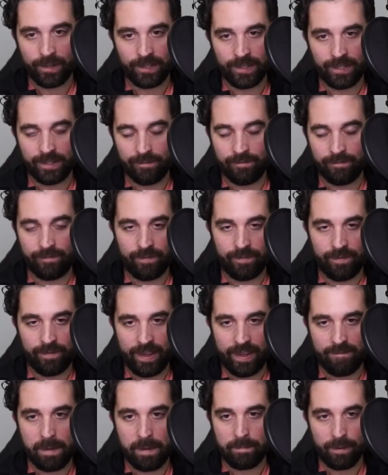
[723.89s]
of,
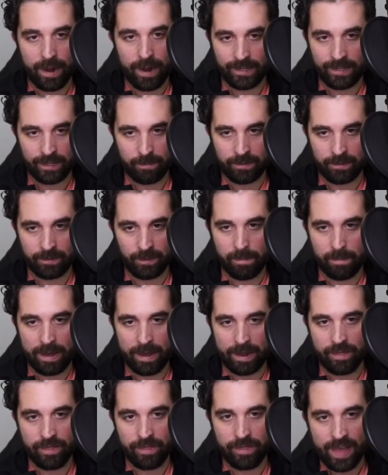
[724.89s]
they've been priced up to
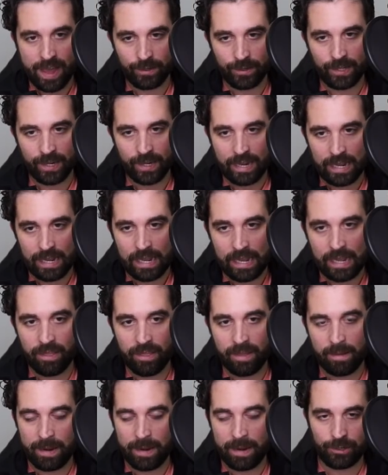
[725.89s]
about 1,000
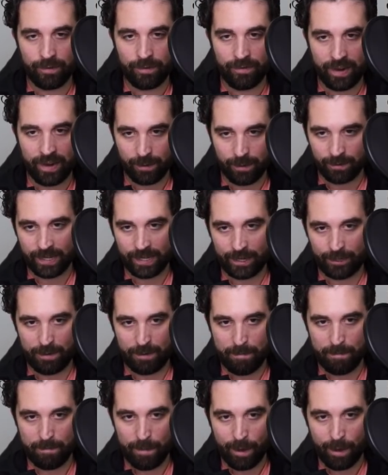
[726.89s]
ETH. I'm not sure if anyone's
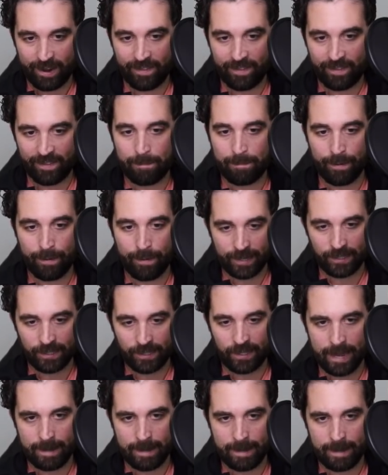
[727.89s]
actually bought it at that price
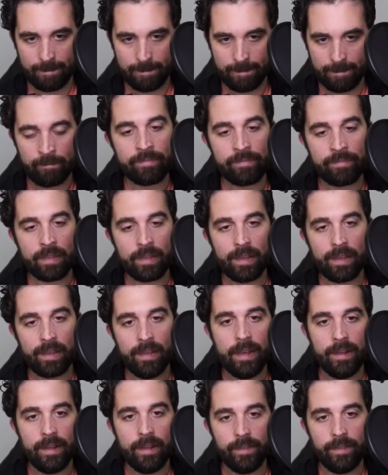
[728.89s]
yet.
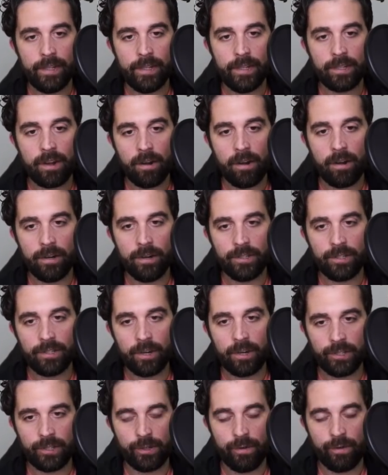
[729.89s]
These cards
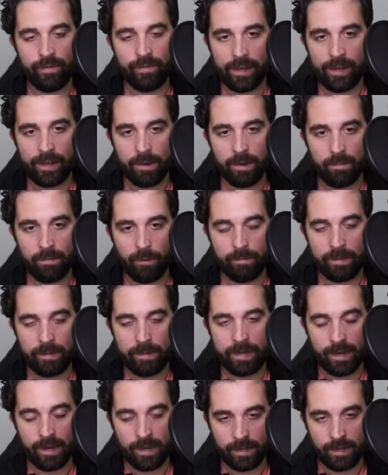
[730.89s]
are so valuable
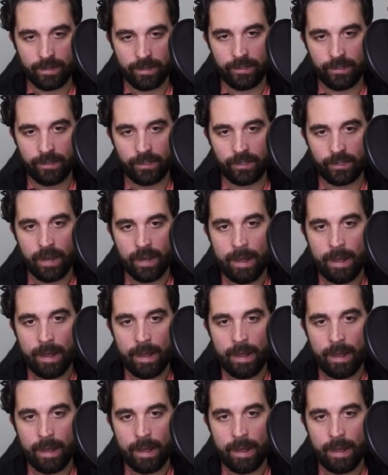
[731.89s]
because